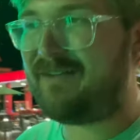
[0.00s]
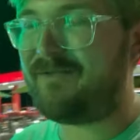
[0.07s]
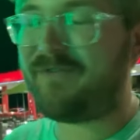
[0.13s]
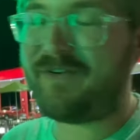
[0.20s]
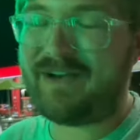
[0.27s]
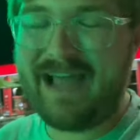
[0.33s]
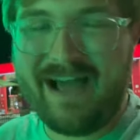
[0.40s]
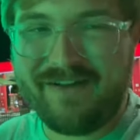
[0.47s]
For
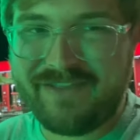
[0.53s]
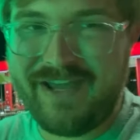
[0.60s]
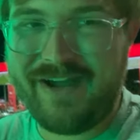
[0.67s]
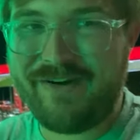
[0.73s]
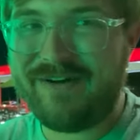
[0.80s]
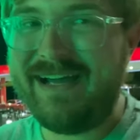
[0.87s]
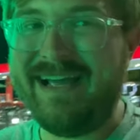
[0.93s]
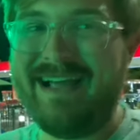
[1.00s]
now
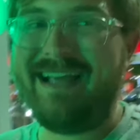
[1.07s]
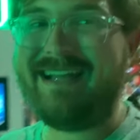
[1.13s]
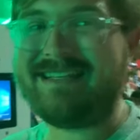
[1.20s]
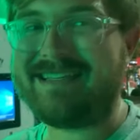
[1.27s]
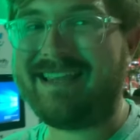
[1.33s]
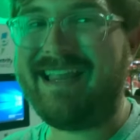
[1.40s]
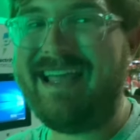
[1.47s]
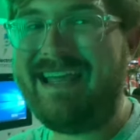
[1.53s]
though, it's
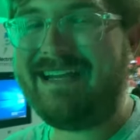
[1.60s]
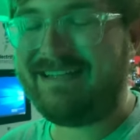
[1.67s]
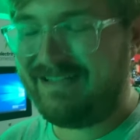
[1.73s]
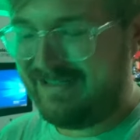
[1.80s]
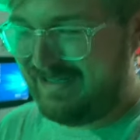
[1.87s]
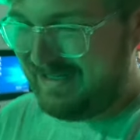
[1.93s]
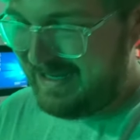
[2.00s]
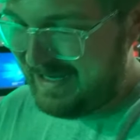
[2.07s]
late
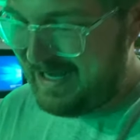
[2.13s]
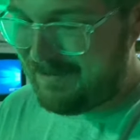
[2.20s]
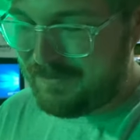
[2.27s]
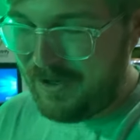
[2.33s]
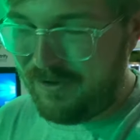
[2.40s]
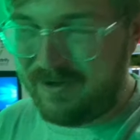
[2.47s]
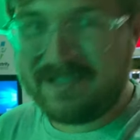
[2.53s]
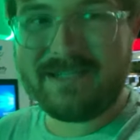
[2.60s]
and I'm
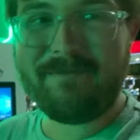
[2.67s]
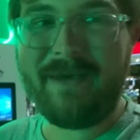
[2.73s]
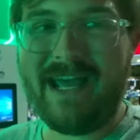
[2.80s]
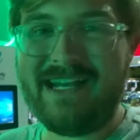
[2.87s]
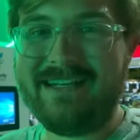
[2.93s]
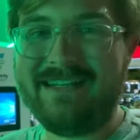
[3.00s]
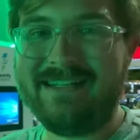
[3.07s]
going to bed.